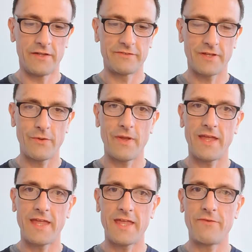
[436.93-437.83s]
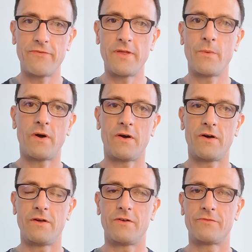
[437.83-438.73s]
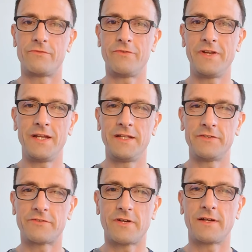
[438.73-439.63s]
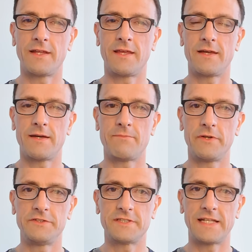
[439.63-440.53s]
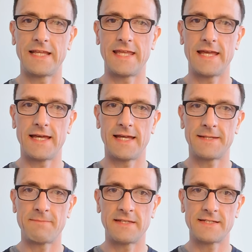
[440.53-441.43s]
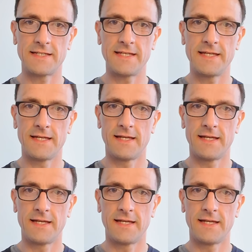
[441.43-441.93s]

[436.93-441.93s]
So if you are really struggling emotionally and mentally